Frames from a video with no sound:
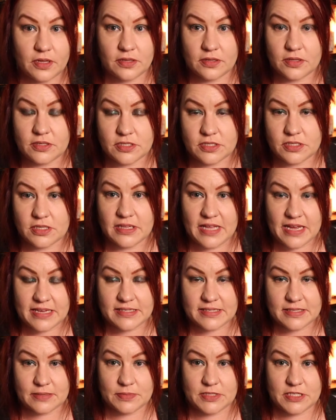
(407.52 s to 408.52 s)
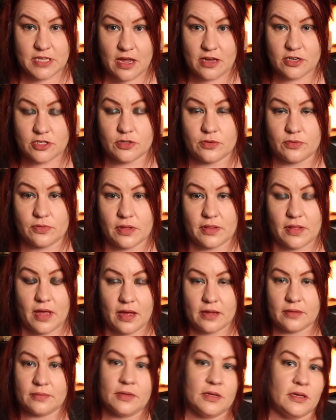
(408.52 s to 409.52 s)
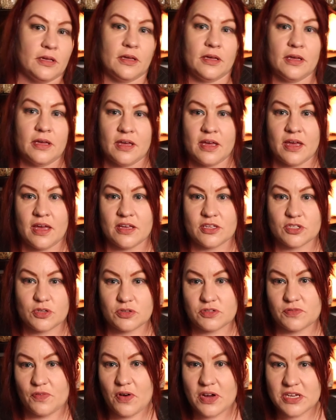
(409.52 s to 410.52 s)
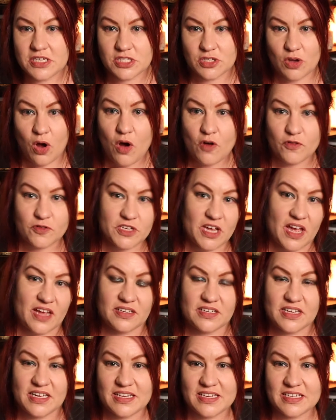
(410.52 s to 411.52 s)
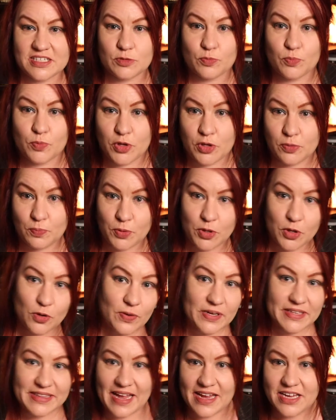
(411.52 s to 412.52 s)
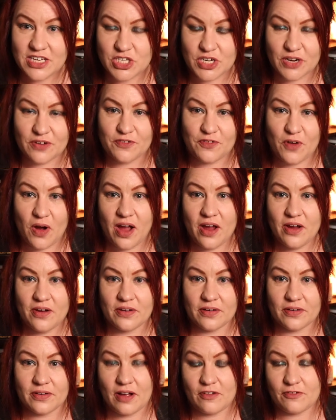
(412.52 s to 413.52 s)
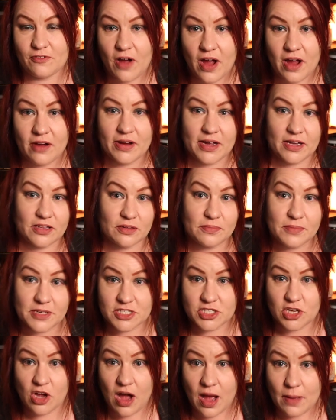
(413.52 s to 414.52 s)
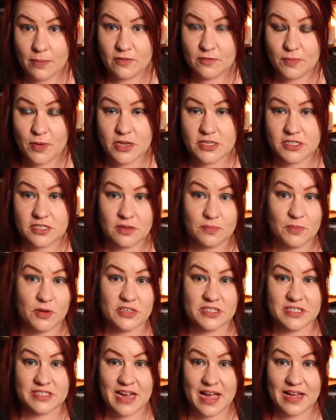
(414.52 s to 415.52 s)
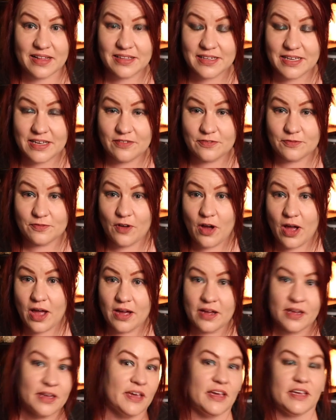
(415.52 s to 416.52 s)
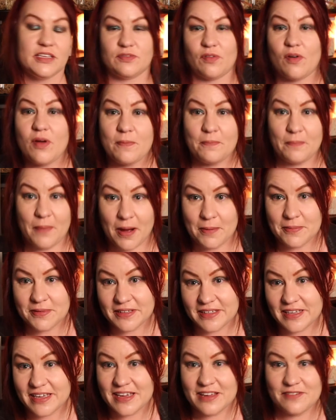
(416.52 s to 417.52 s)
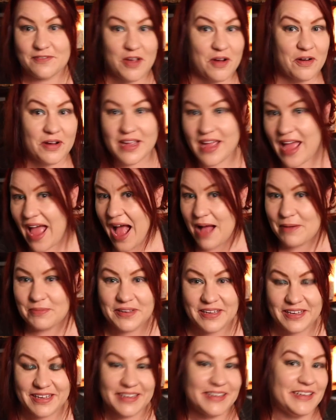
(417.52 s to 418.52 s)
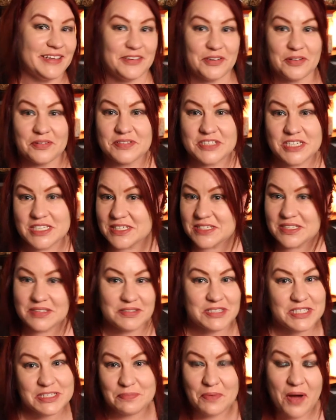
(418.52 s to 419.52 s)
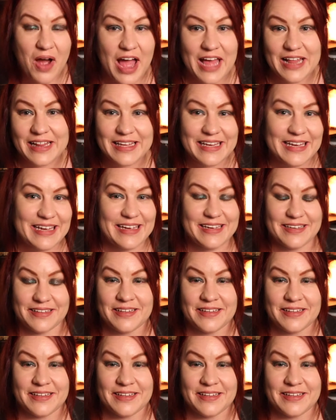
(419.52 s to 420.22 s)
It's less substantial than that. So it's very soft, and in its pure nature, fire, a fire element type of person, a personality of fire, it's very bubbly, very happy, you know, just smiley.